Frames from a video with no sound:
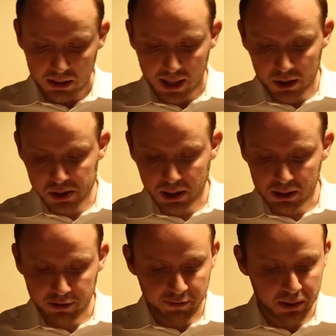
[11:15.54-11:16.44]
The house that
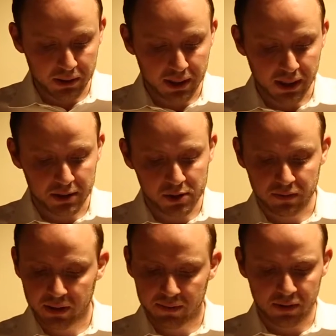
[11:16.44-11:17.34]
Cliff built had
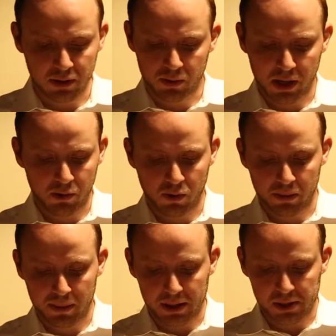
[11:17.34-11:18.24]
survived the Great
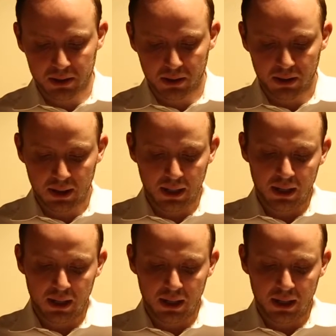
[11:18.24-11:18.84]
Quant Massacre